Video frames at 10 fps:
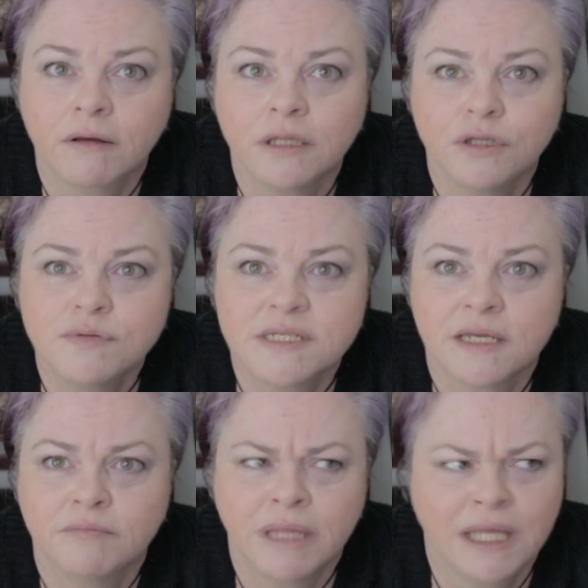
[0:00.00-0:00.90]
Can you
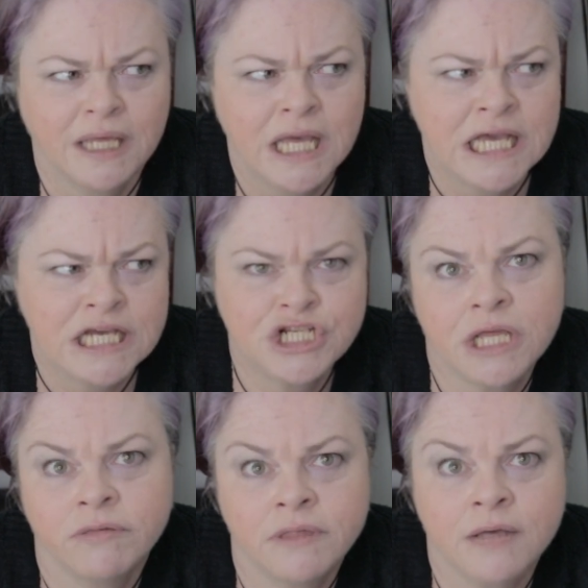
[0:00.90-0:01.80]
send me
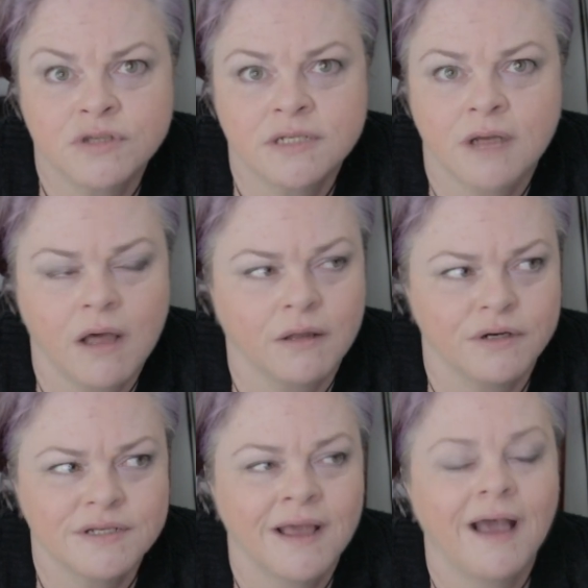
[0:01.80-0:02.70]

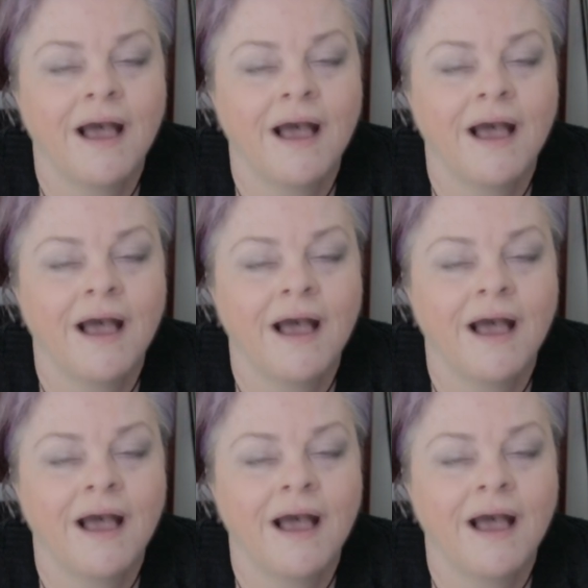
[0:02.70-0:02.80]
$10,000?